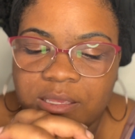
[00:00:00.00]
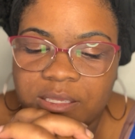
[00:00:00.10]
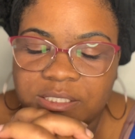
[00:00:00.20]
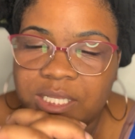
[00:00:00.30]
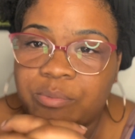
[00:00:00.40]

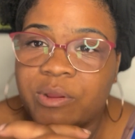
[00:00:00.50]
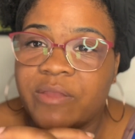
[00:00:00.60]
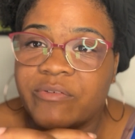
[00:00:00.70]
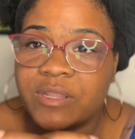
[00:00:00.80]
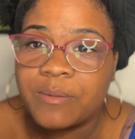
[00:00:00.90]
instead of praying
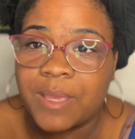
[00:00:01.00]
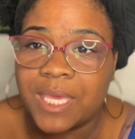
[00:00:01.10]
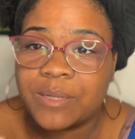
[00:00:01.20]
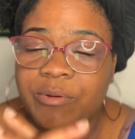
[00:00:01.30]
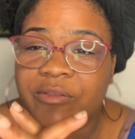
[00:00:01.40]
for them, I
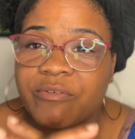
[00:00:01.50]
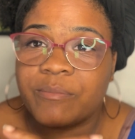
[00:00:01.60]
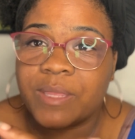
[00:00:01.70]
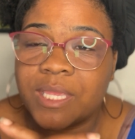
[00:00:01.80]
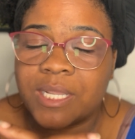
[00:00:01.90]
had to pray for
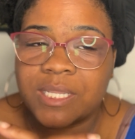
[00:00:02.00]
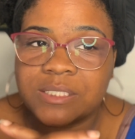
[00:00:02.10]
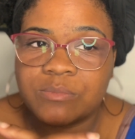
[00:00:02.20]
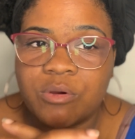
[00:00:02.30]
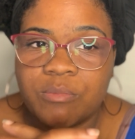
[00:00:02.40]
me in
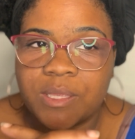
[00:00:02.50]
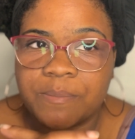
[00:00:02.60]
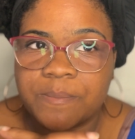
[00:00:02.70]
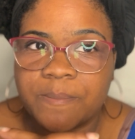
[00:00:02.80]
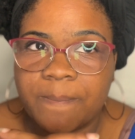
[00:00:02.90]
this moment.